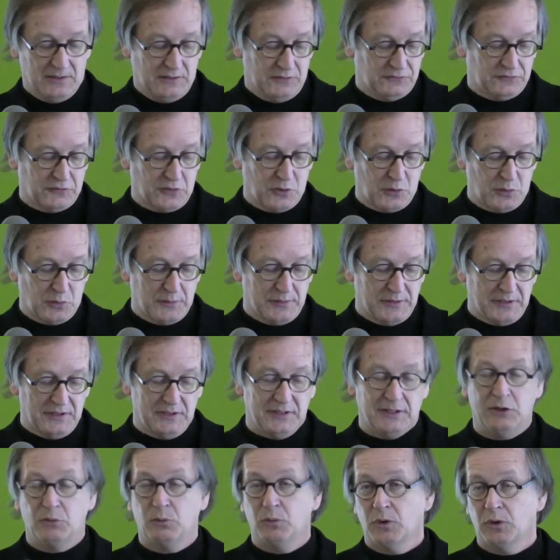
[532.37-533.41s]
So
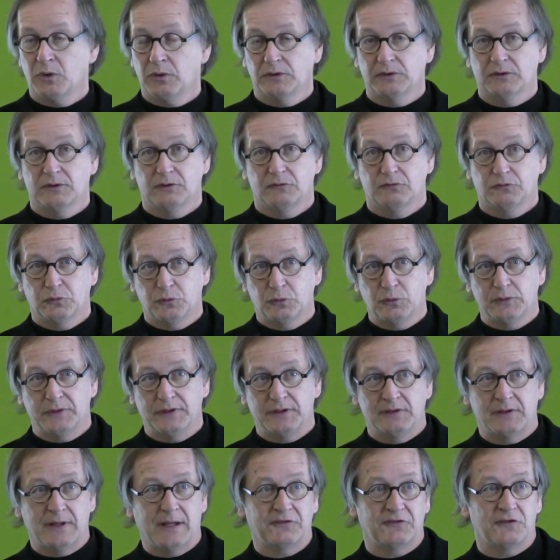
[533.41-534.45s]
it will
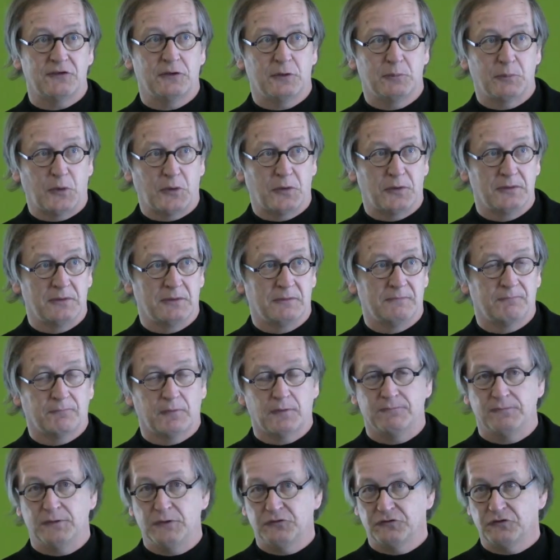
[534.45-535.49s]
truly lessen the burden
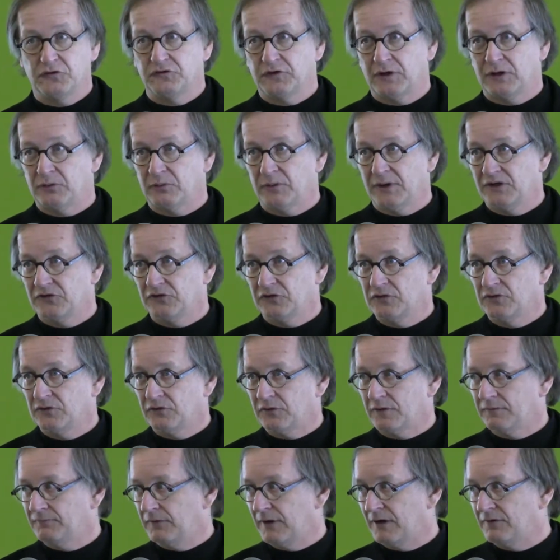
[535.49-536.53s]
for future
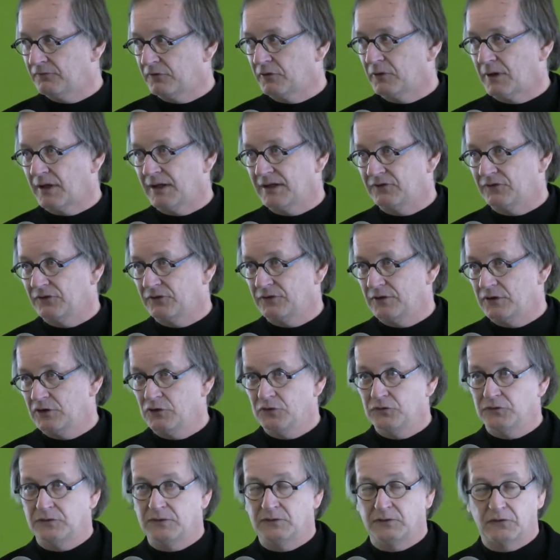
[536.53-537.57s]
generations of Denverites
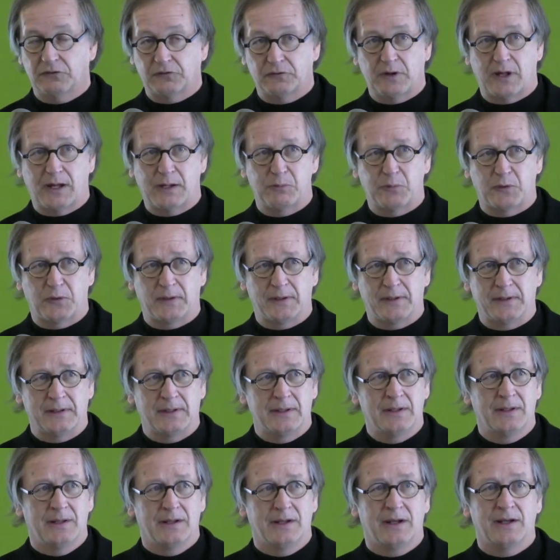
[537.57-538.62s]
using this library,
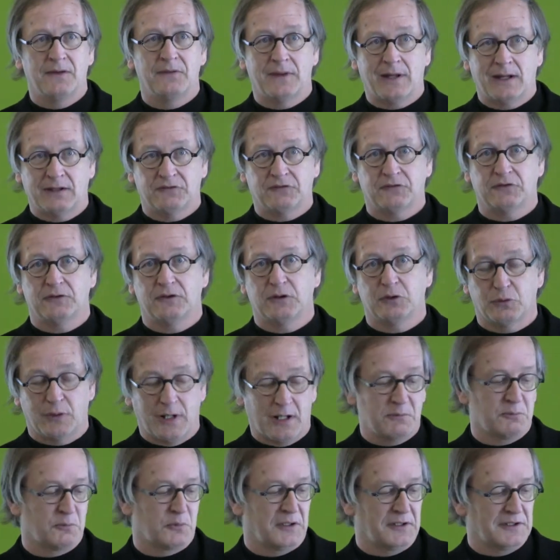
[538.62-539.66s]
and that's
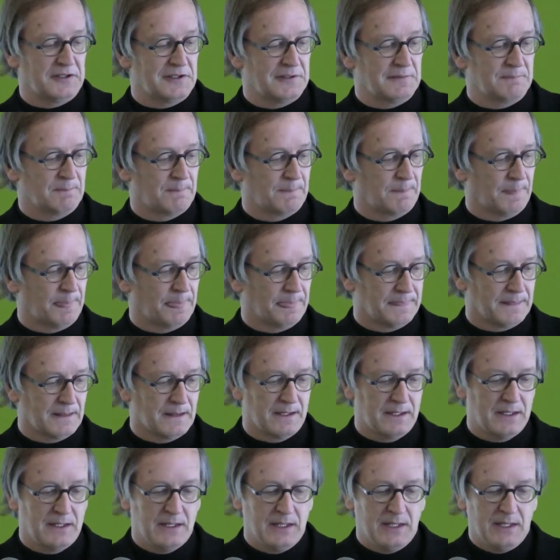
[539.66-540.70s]
groundbreaking.
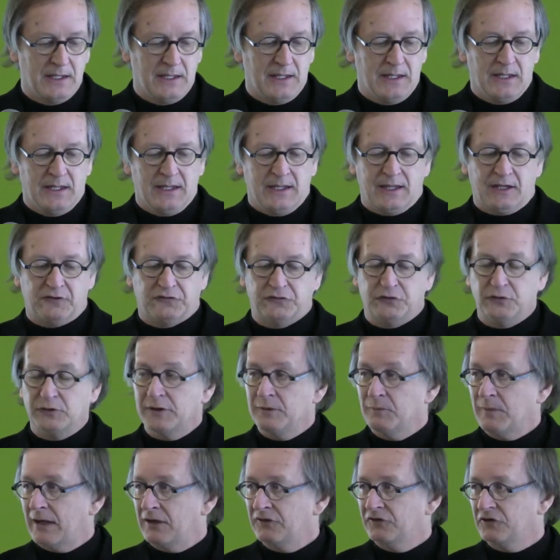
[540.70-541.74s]
As
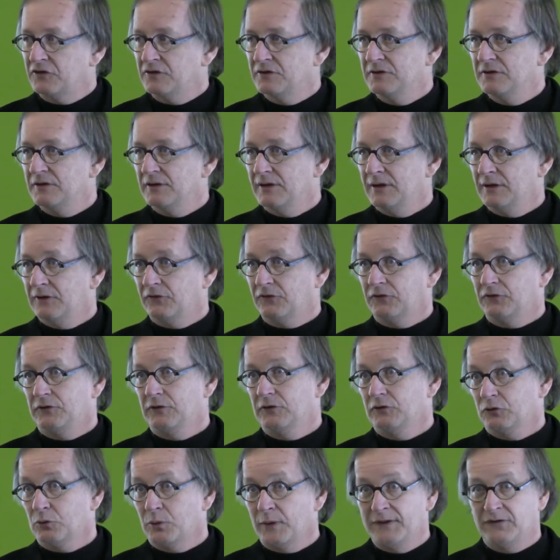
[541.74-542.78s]
Shirley mentioned,
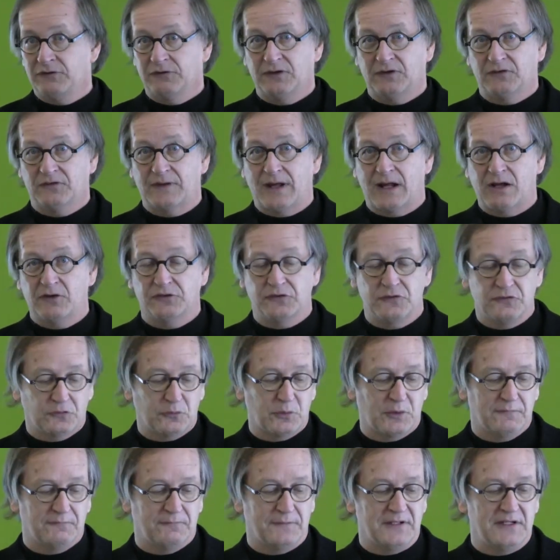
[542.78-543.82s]
it's 26,000
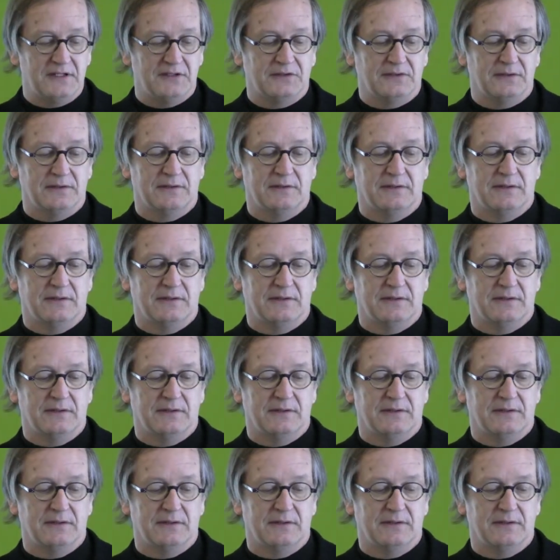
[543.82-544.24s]
square feet,